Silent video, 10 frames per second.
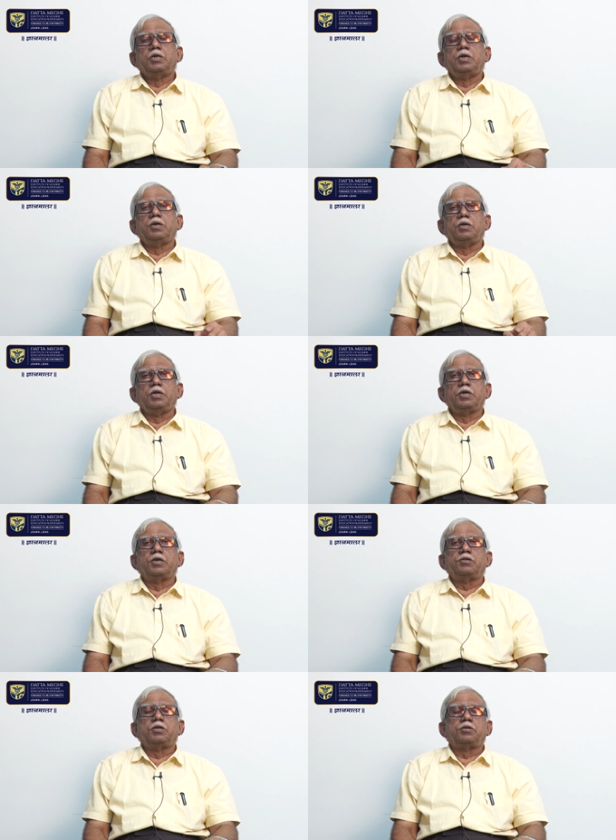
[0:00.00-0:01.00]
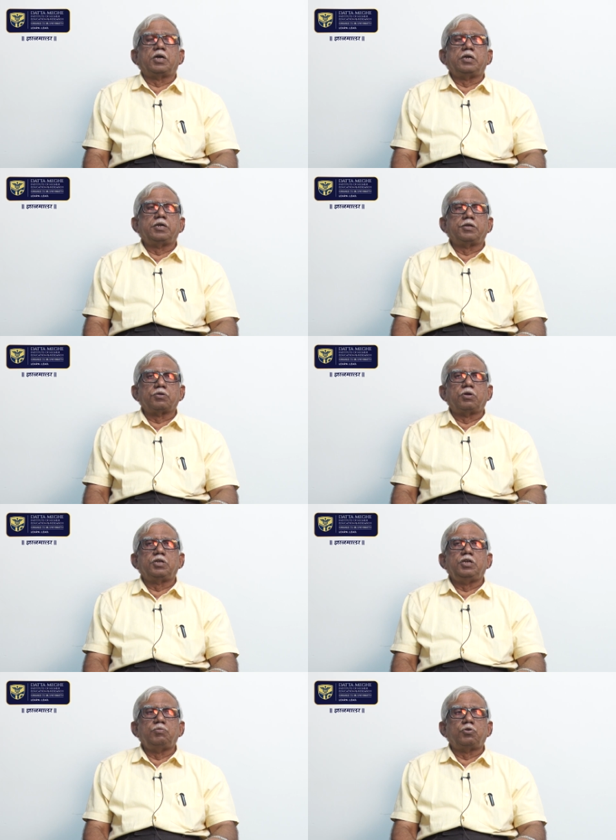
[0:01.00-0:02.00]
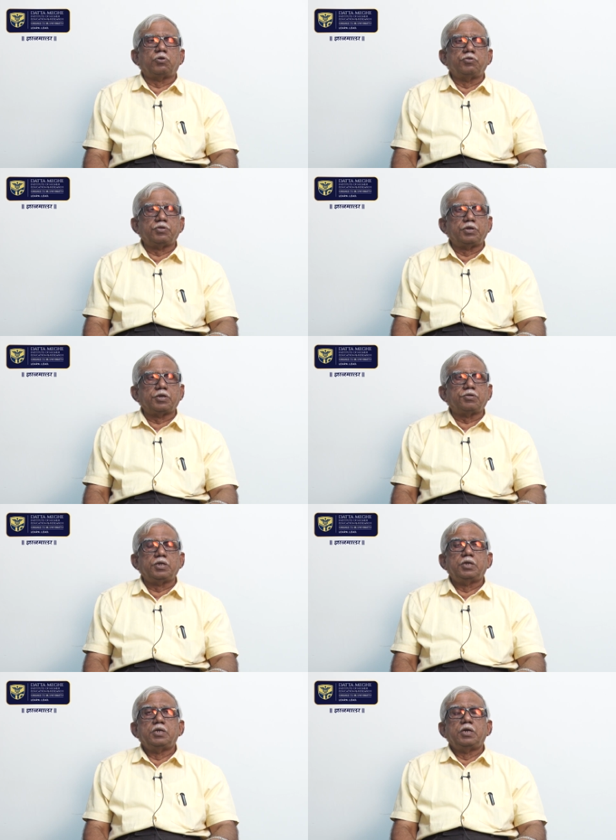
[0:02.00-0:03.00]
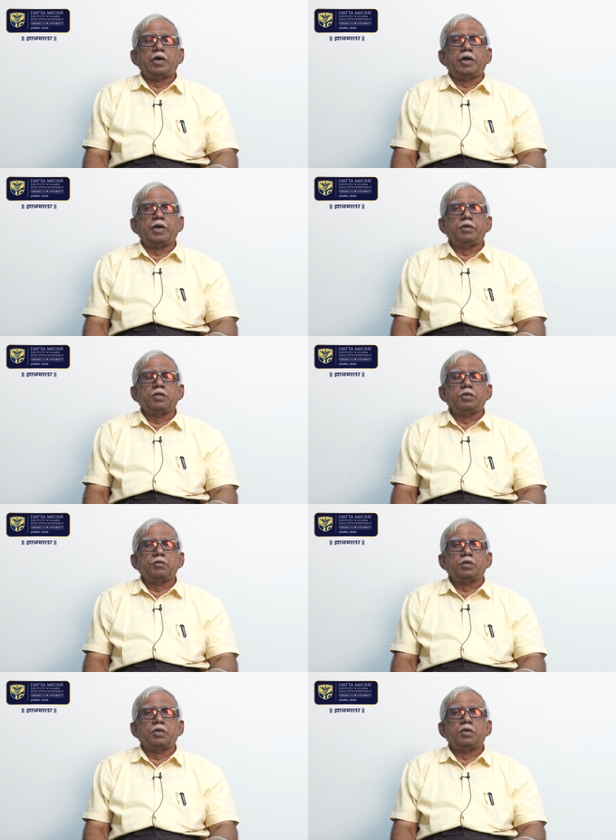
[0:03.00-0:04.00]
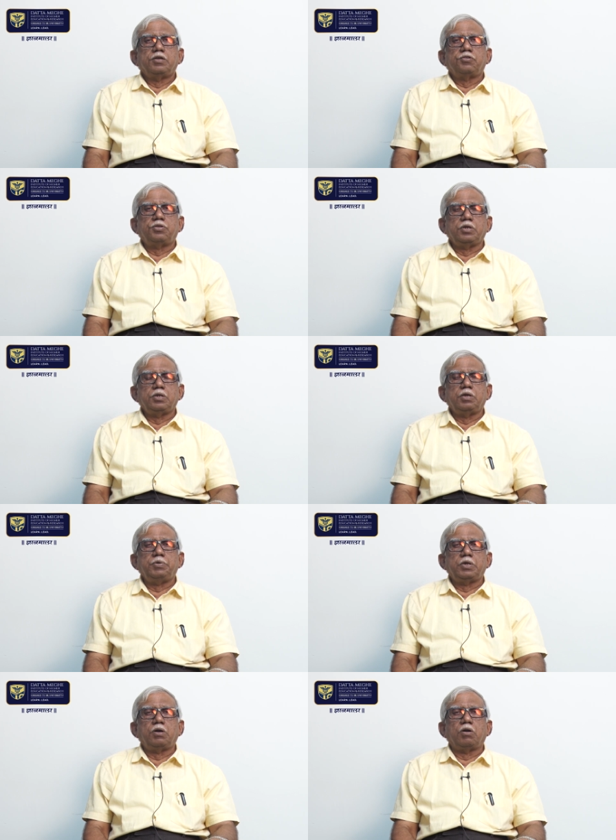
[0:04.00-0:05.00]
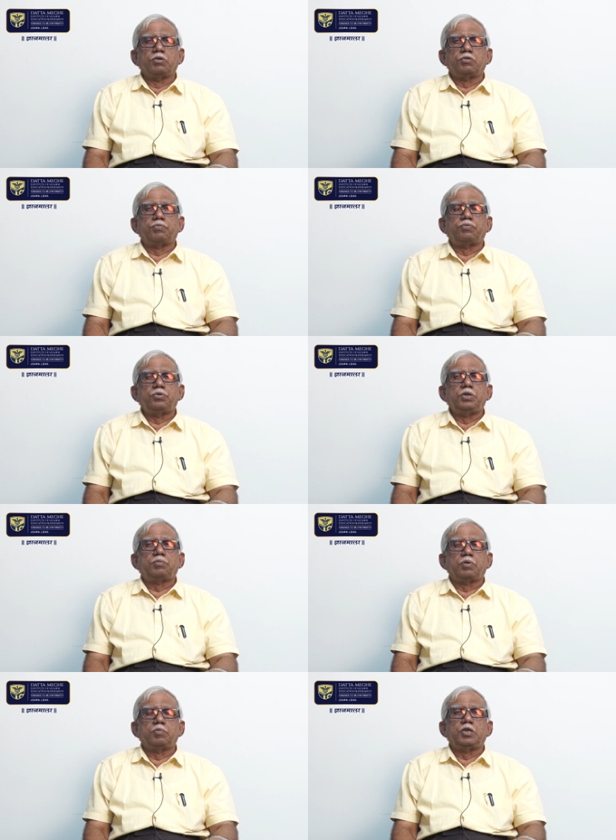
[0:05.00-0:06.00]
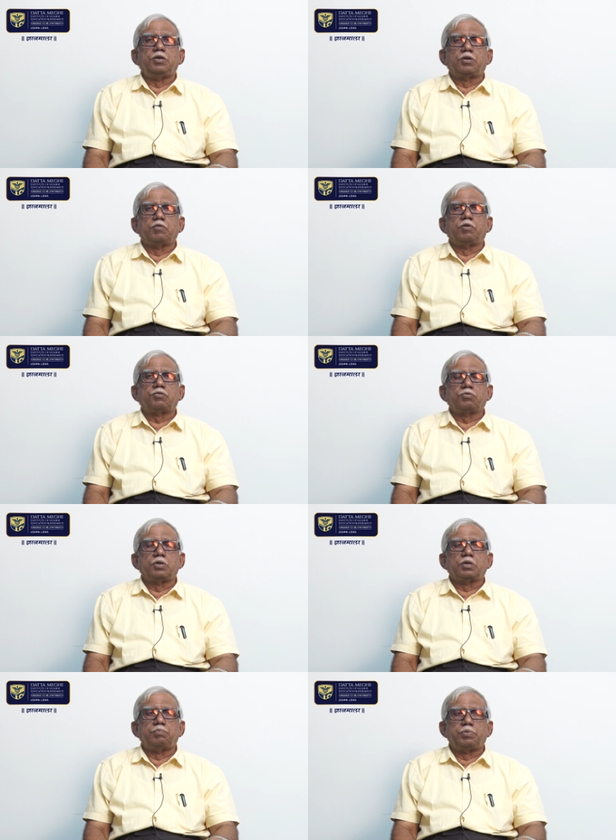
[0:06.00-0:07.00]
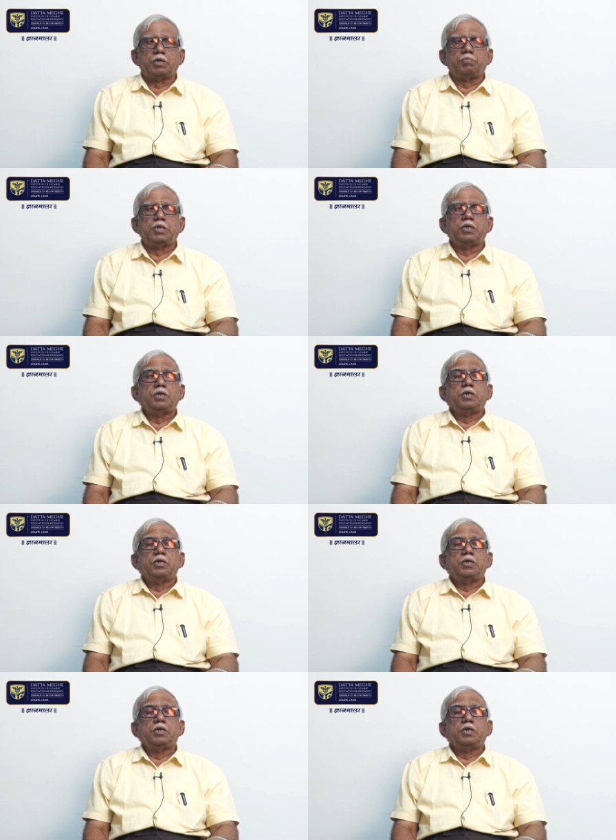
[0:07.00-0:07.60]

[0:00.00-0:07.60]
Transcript: it indicates the child has got hemoconcentration and there is a significant loss of fluid from the intravascular compartment.